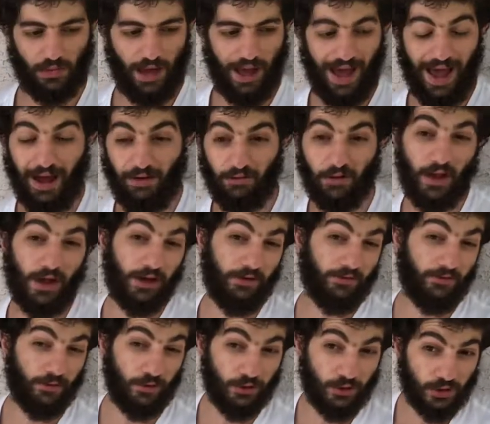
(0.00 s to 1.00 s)
I have a lot of
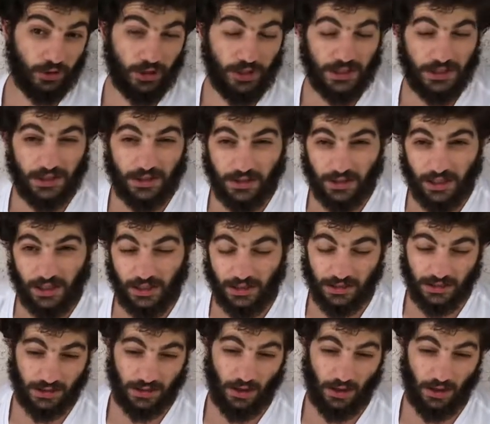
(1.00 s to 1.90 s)
fruit trees and things,